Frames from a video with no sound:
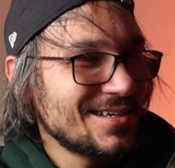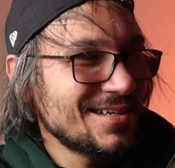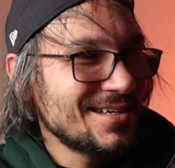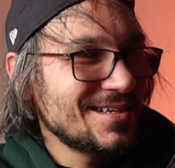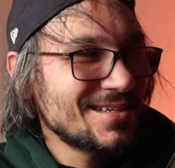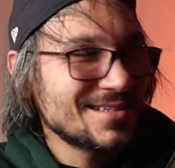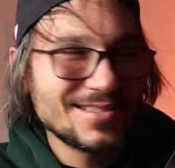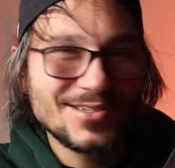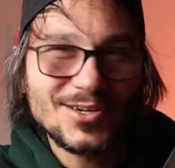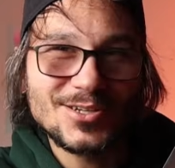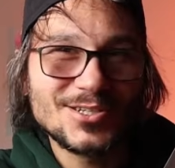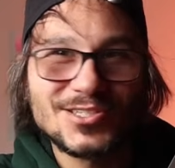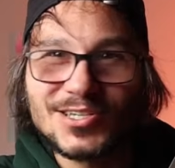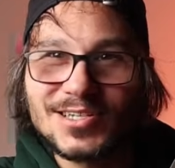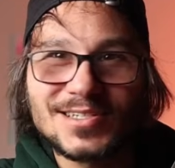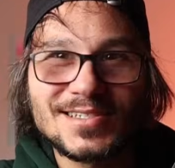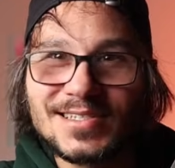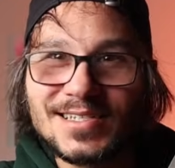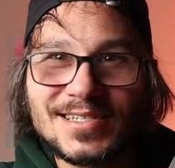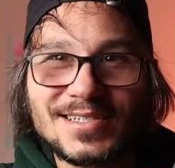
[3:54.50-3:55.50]
is not
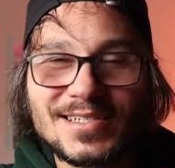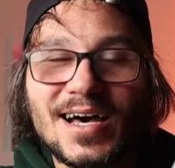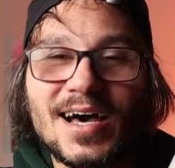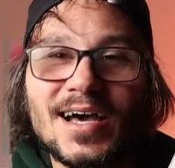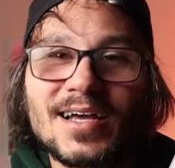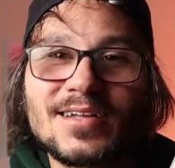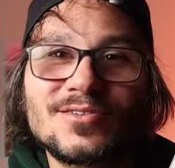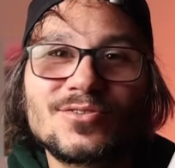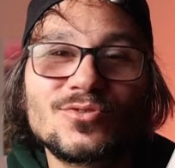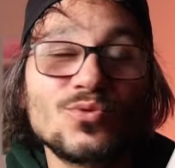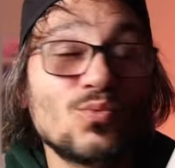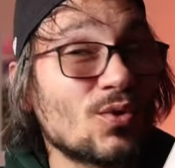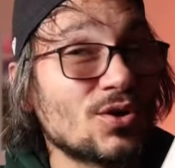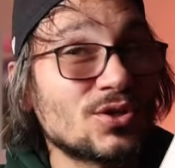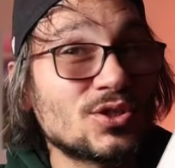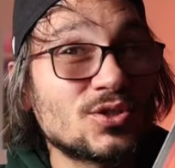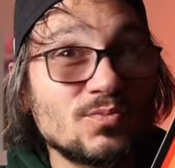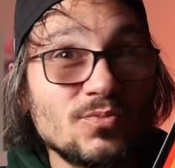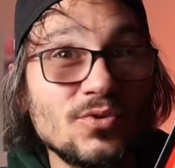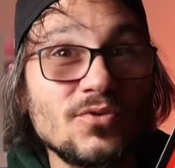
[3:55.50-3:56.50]
just designed to
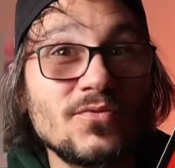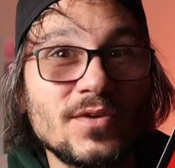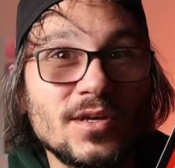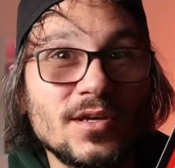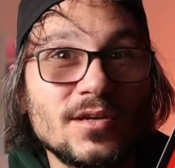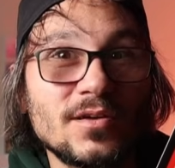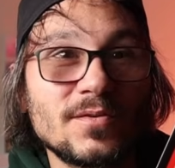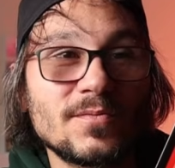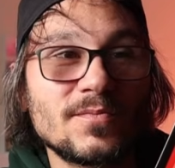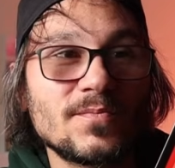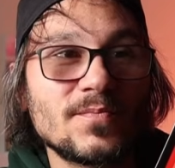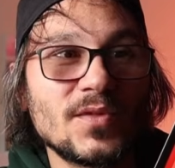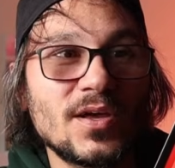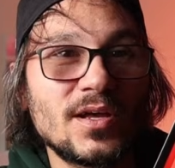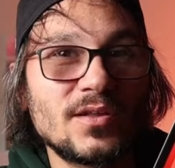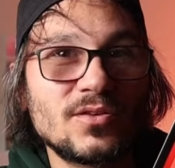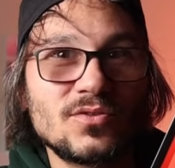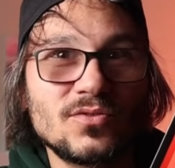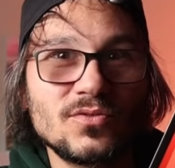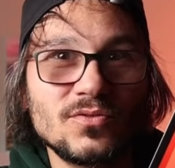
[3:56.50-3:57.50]
watch movie
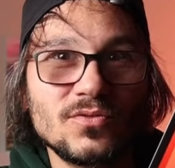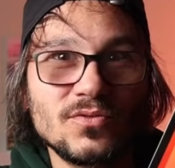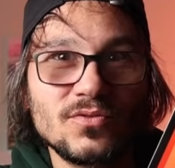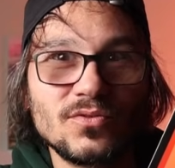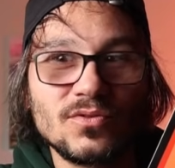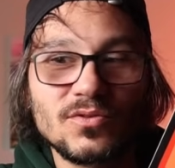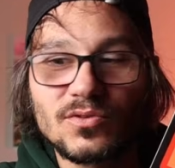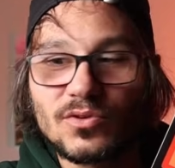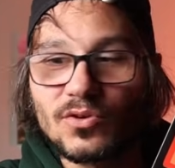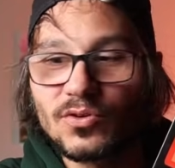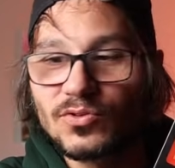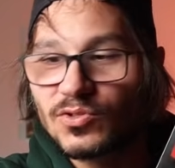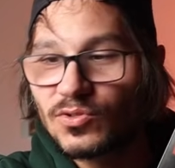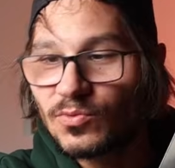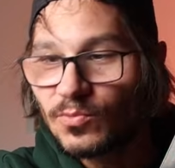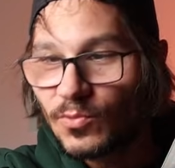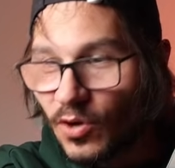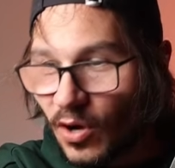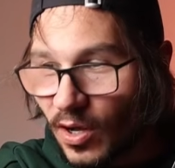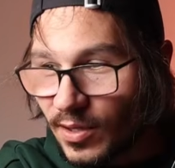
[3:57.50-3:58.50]
and to
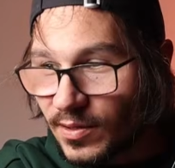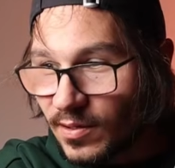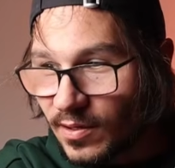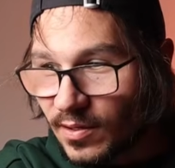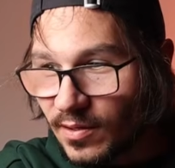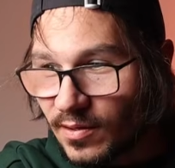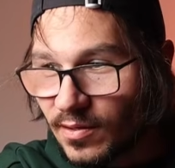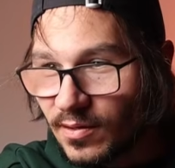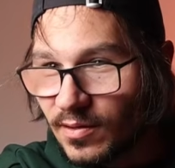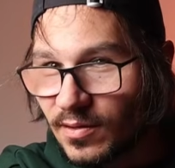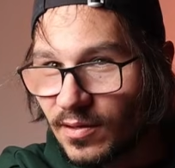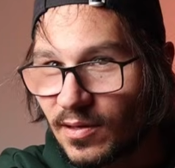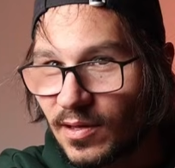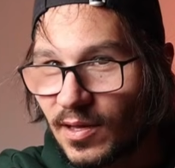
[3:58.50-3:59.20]
consume content.